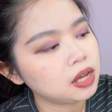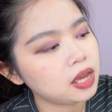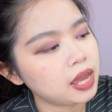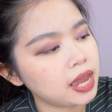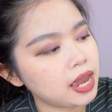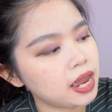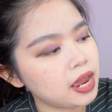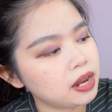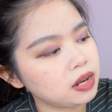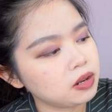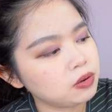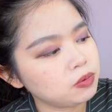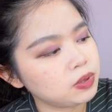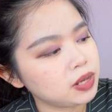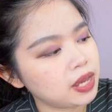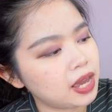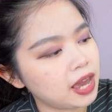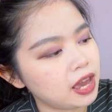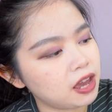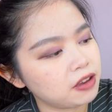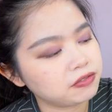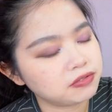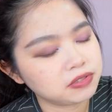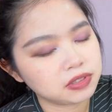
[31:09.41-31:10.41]
and we
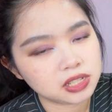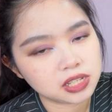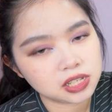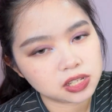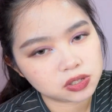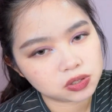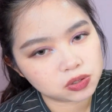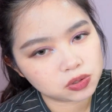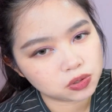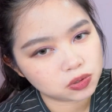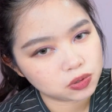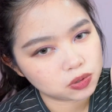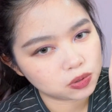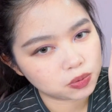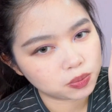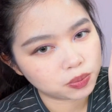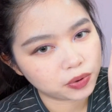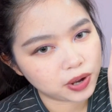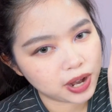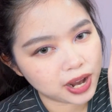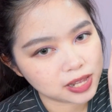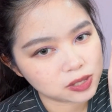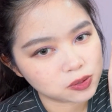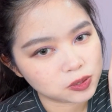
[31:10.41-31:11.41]
have these two
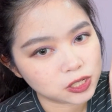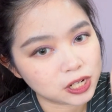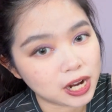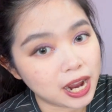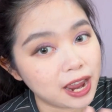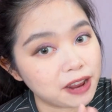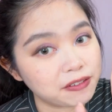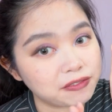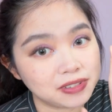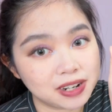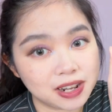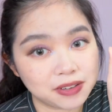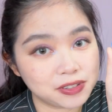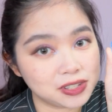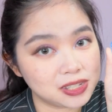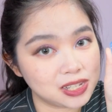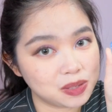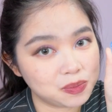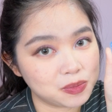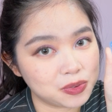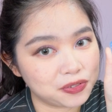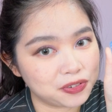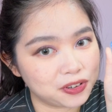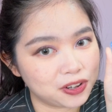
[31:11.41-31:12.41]
brands which I've never
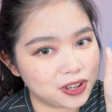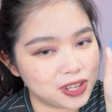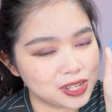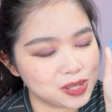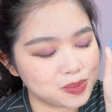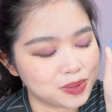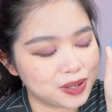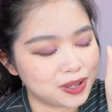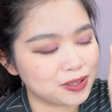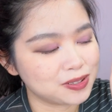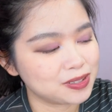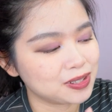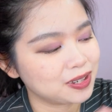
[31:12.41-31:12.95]
seen before as well,